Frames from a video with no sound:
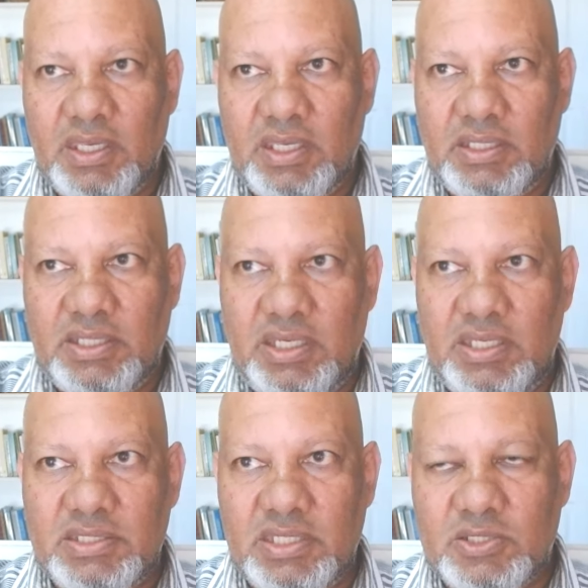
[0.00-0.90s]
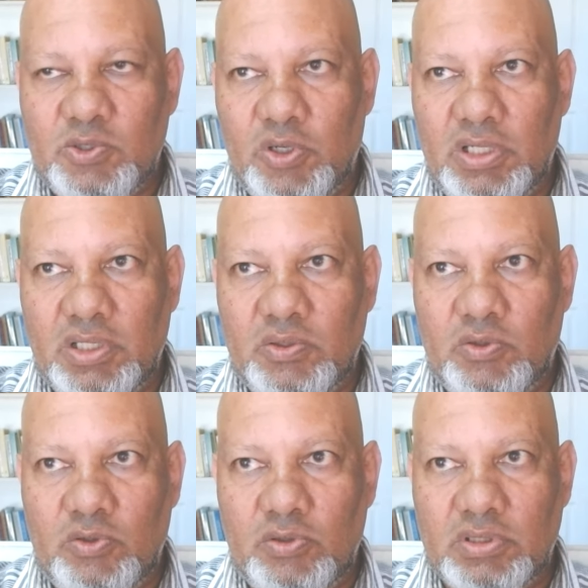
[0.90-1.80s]
there is a scholar
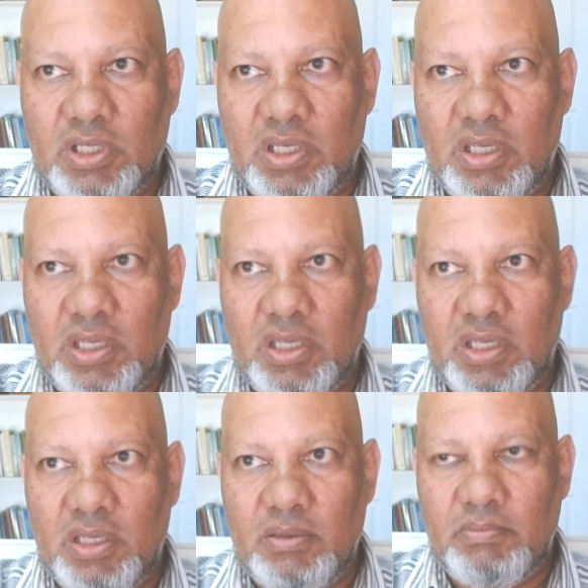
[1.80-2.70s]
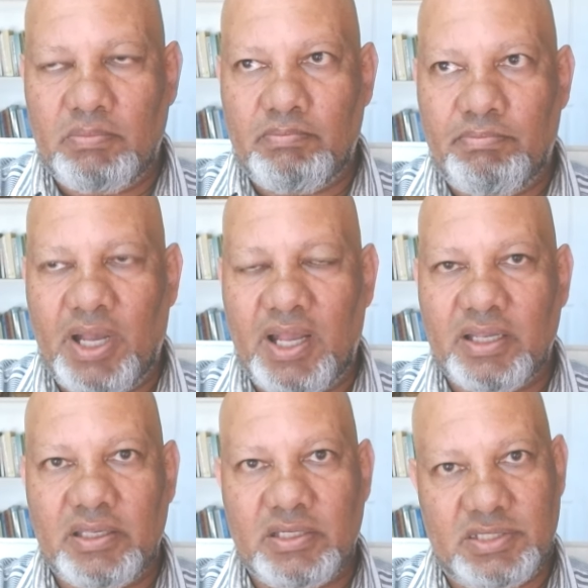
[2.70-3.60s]
called
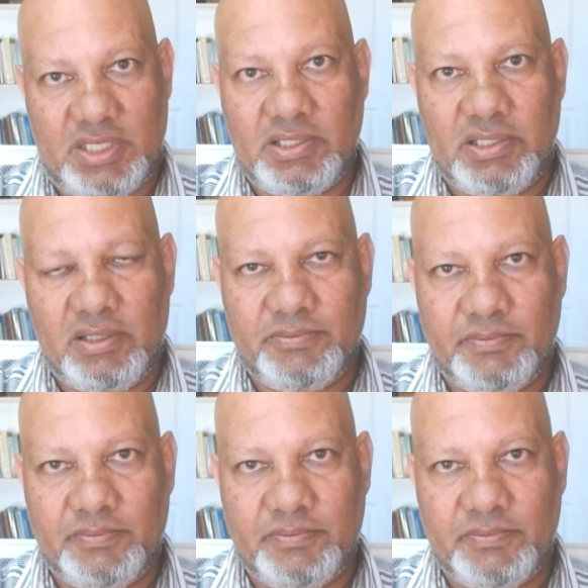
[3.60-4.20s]
Baqir Sadr,